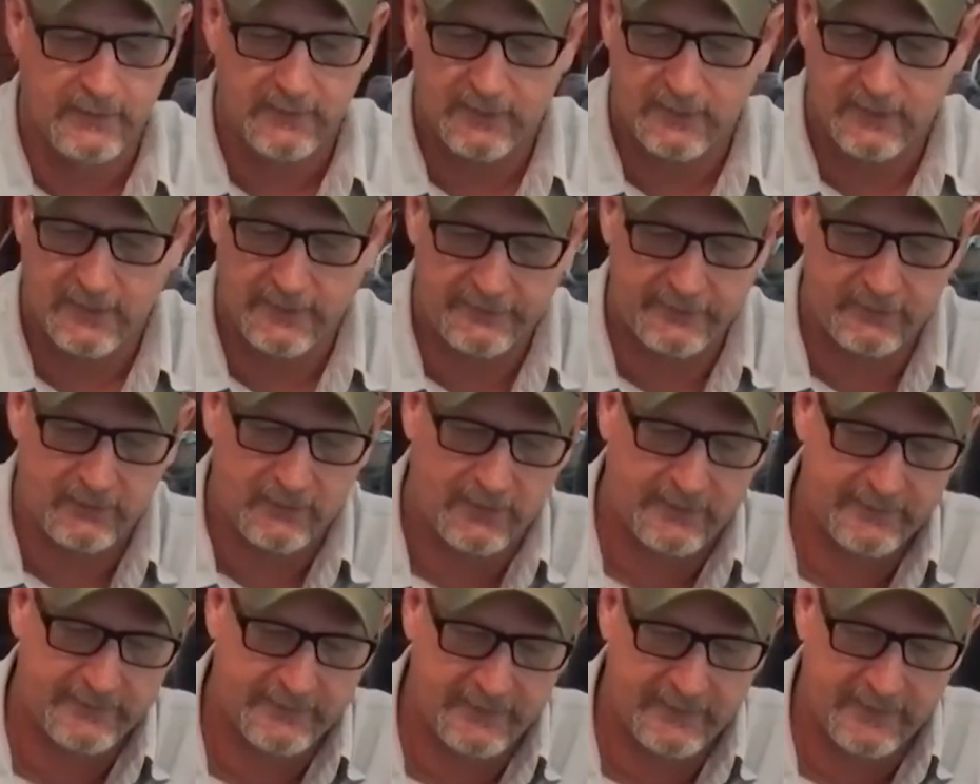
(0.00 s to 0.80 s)
I do
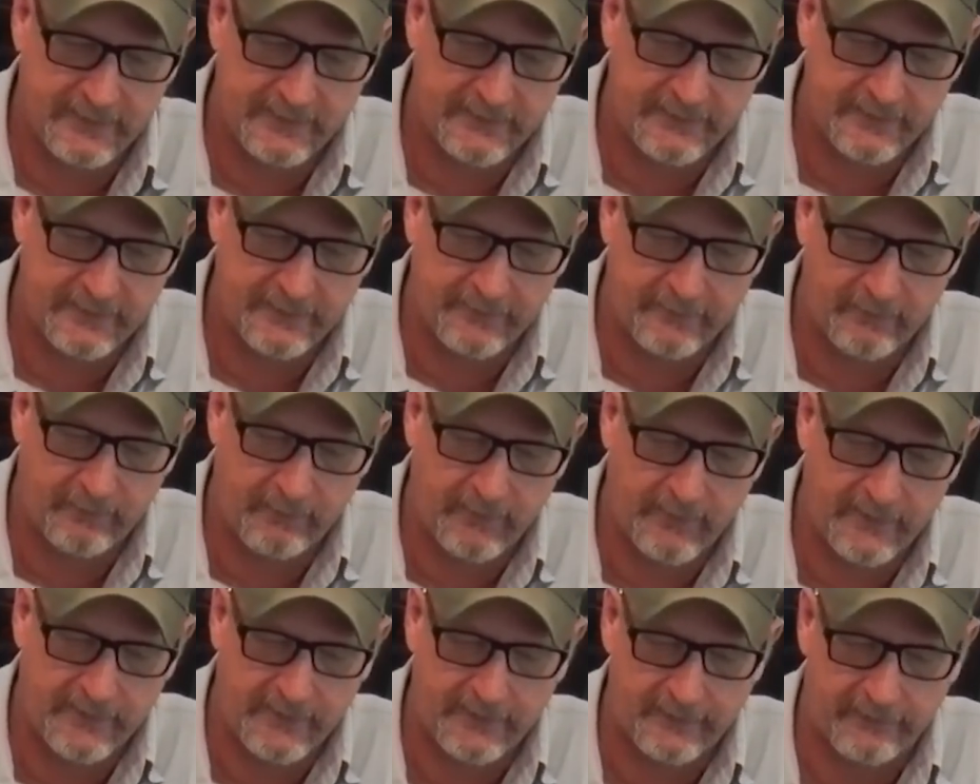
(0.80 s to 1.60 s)
like the idea of the
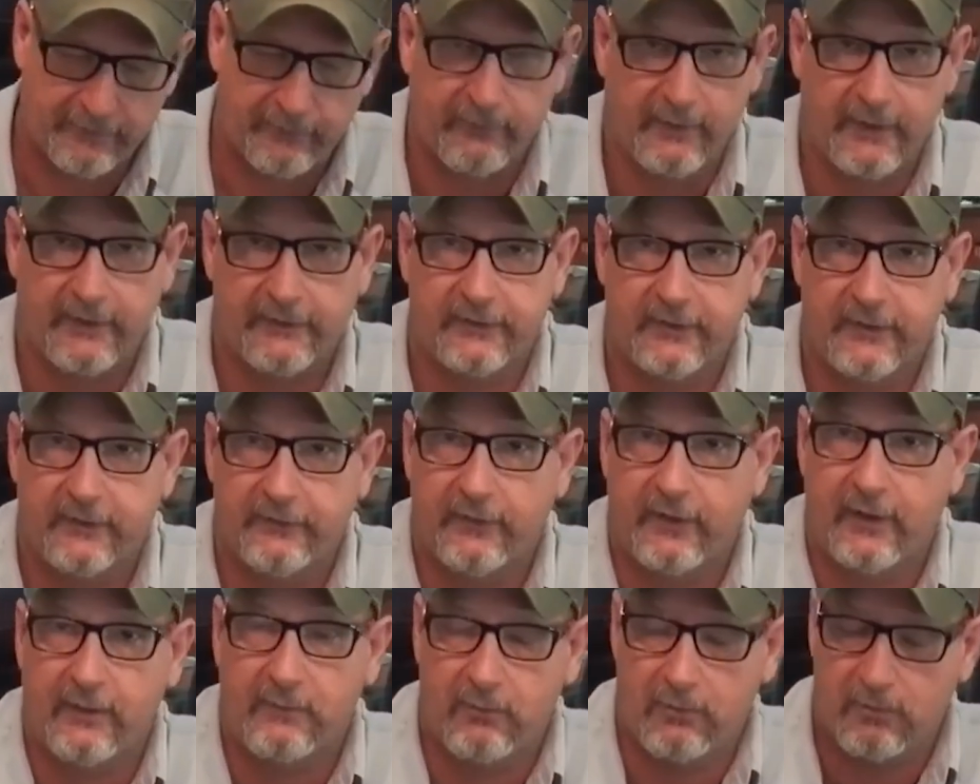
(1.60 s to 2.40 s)
radius rest to give
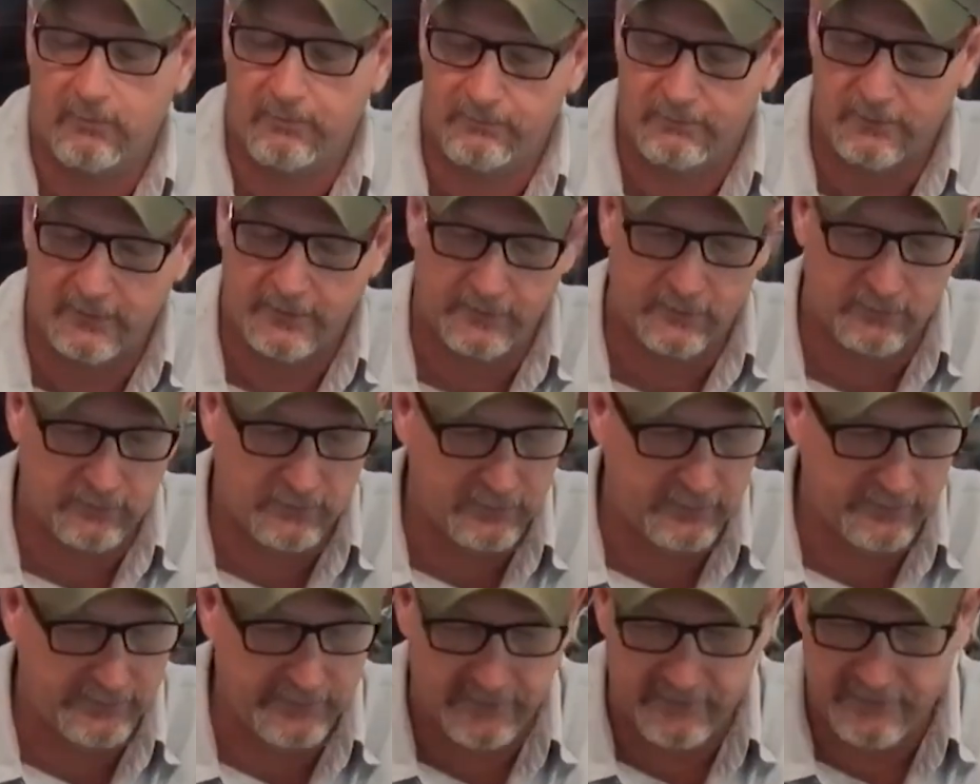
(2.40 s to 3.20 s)
you a lot more arrow
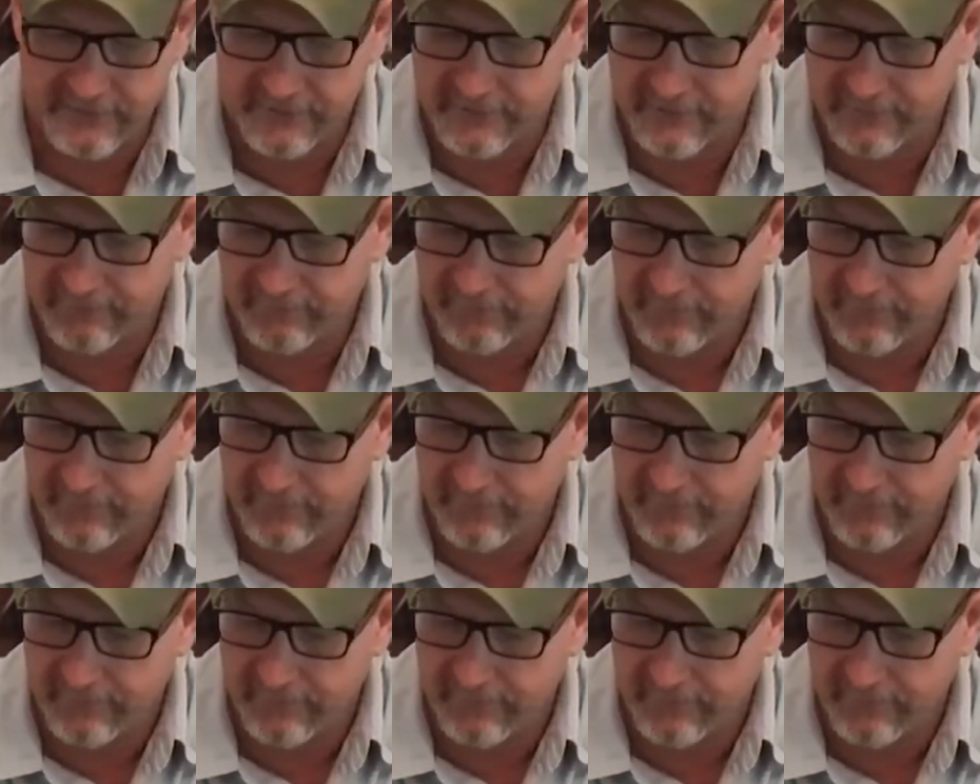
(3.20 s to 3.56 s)
clearance.